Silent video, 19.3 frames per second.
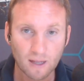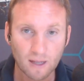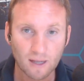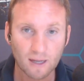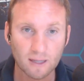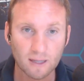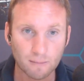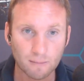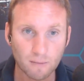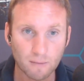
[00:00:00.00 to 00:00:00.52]

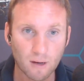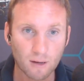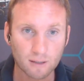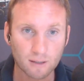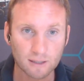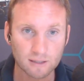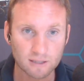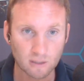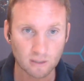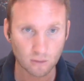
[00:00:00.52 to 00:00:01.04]
in the
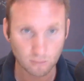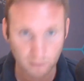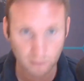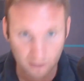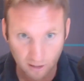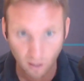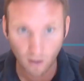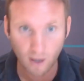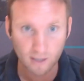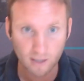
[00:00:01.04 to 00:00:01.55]
market. So they'll be
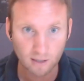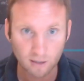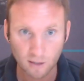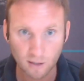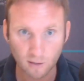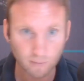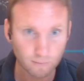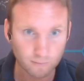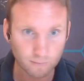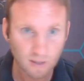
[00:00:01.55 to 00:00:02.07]
guiding
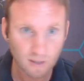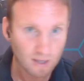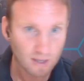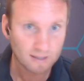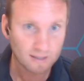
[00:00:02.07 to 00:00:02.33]
them,